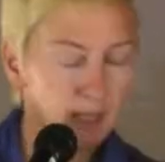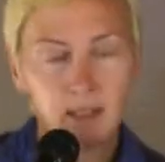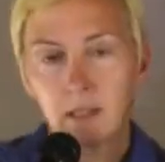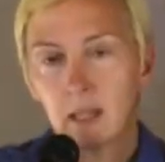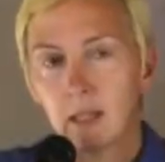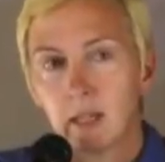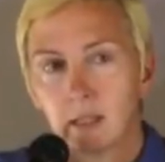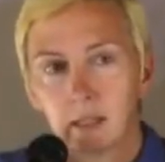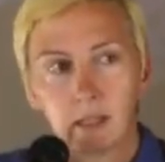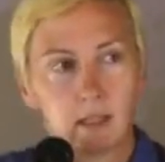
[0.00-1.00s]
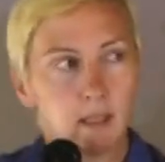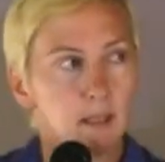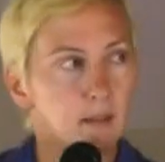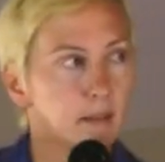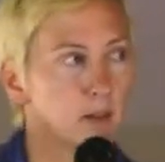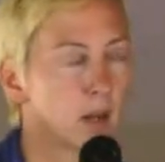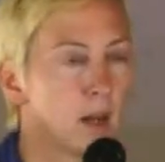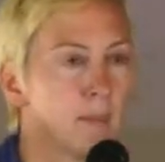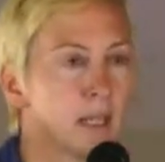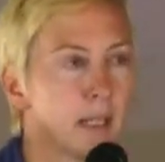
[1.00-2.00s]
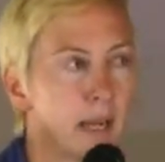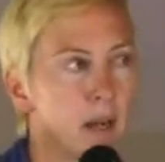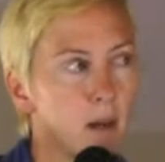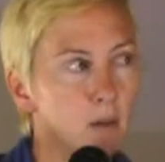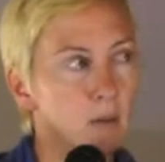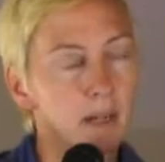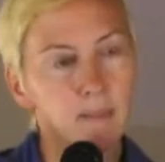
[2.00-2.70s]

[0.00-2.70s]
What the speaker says: And they say that they're coming now